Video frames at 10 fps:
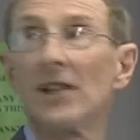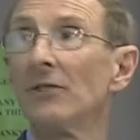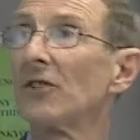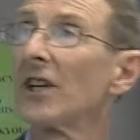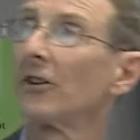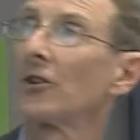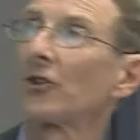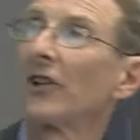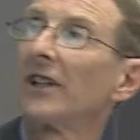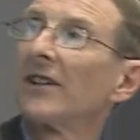negative
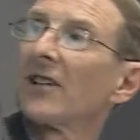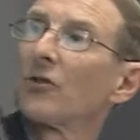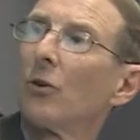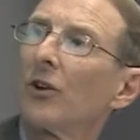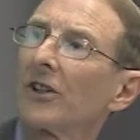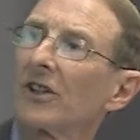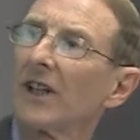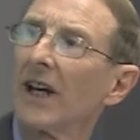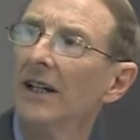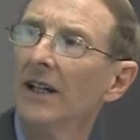territory. And that's
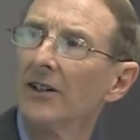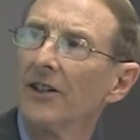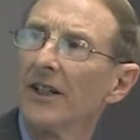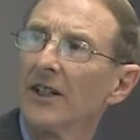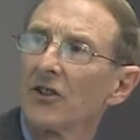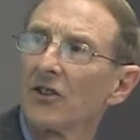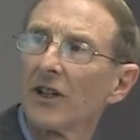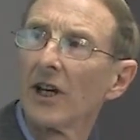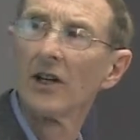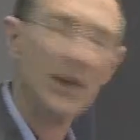what uh,
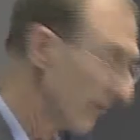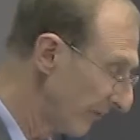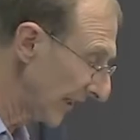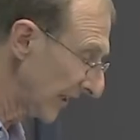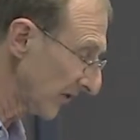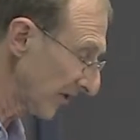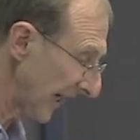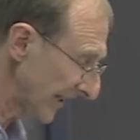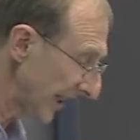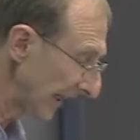these uh,
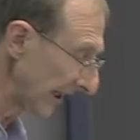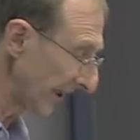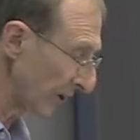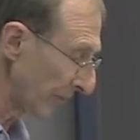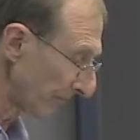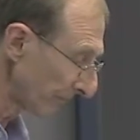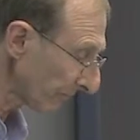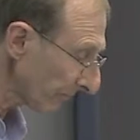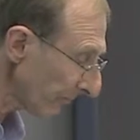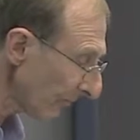figures are telling you.
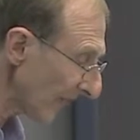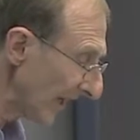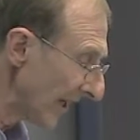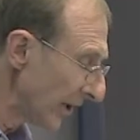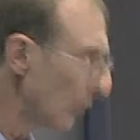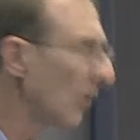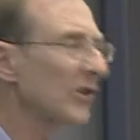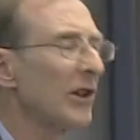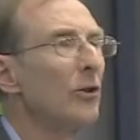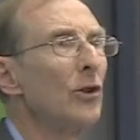You
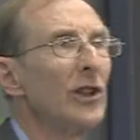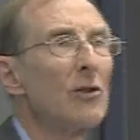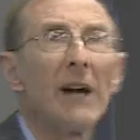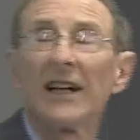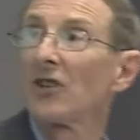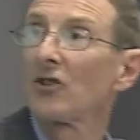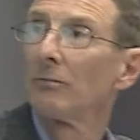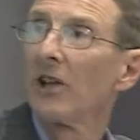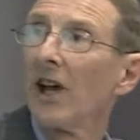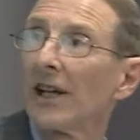also look at the money
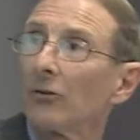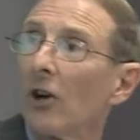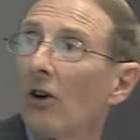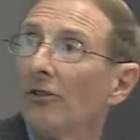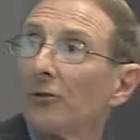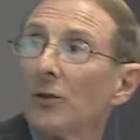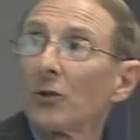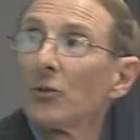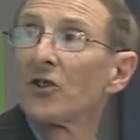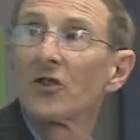supply growth,
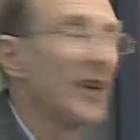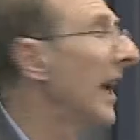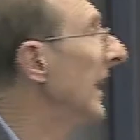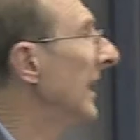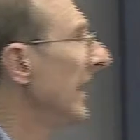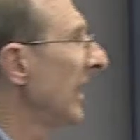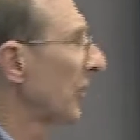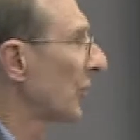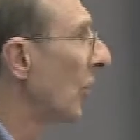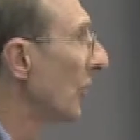which was uh,
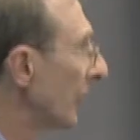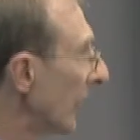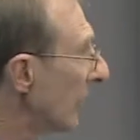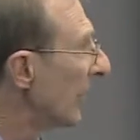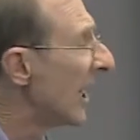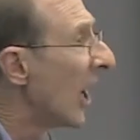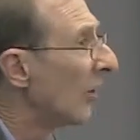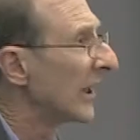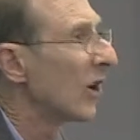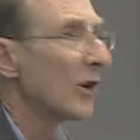extraordinary. We
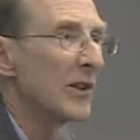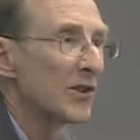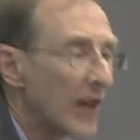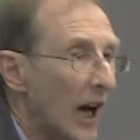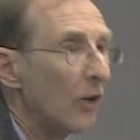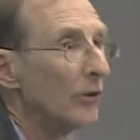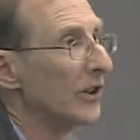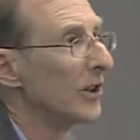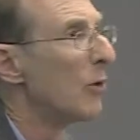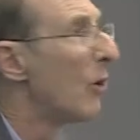know, economists know,
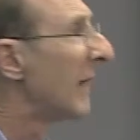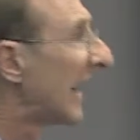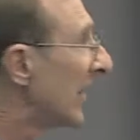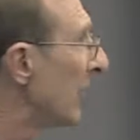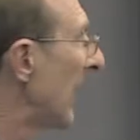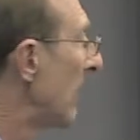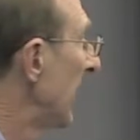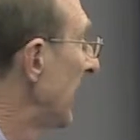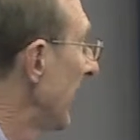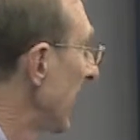that the more money you
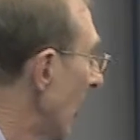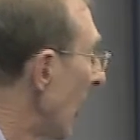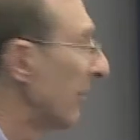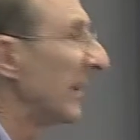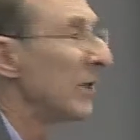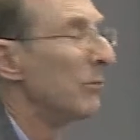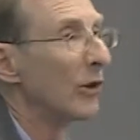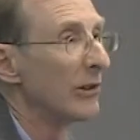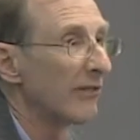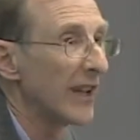pump into the economy, the
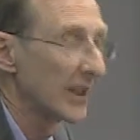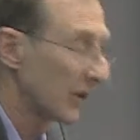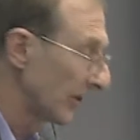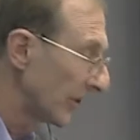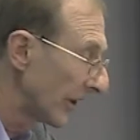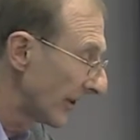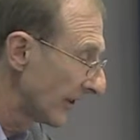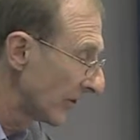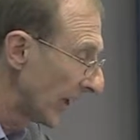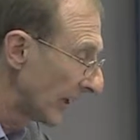more inflation you're
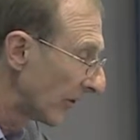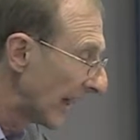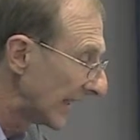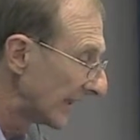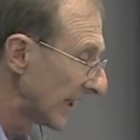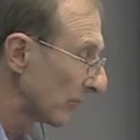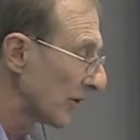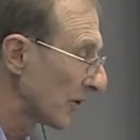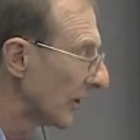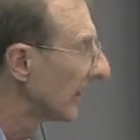going to generate, and that was